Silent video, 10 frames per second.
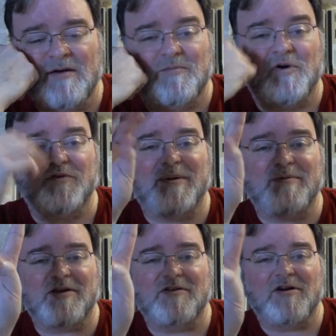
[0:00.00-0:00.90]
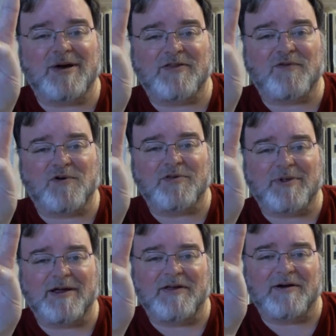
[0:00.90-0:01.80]
Most people don't know about the fourth
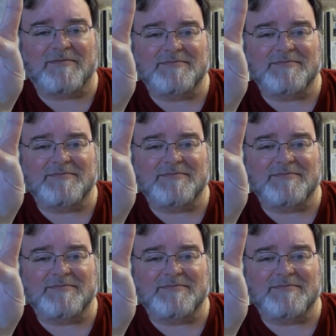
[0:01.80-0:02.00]
plane, though.